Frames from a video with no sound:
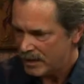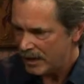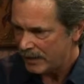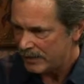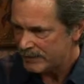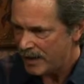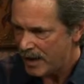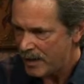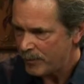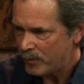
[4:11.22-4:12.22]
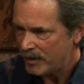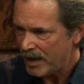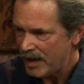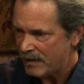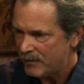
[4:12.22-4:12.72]
At the top we
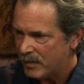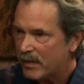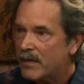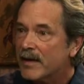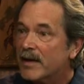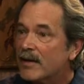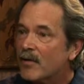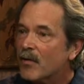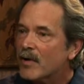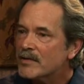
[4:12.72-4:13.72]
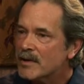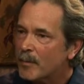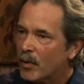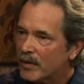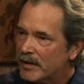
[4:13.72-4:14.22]
have Think and Grow Rich,
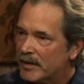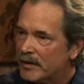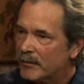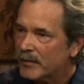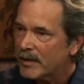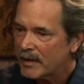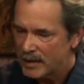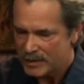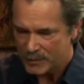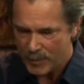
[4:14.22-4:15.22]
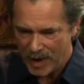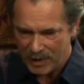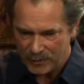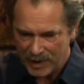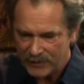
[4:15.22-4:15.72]
Napoleon Hill. The
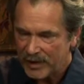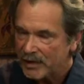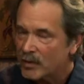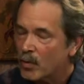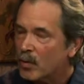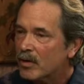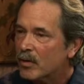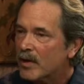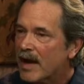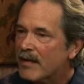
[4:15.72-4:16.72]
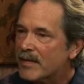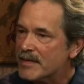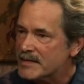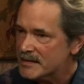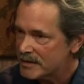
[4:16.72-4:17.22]
bottom left-hand corner, we have
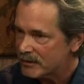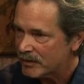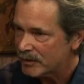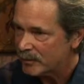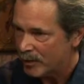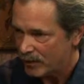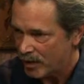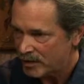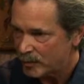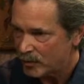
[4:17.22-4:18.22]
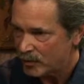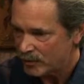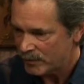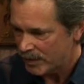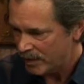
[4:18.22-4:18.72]
The Secret by Rhonda
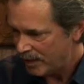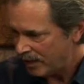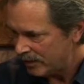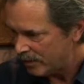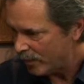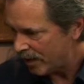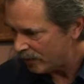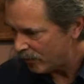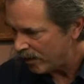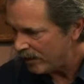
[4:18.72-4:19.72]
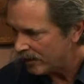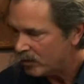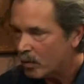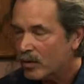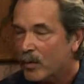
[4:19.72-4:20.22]
Byrne. In the bottom right-hand
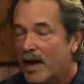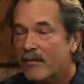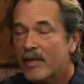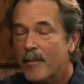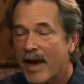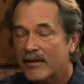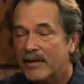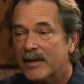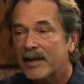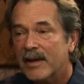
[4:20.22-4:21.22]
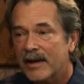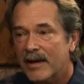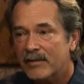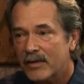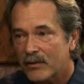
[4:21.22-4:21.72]
corner, we have The Magic in
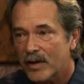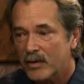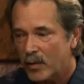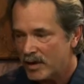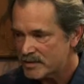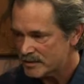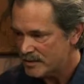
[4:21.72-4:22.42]
Asking the Right Questions.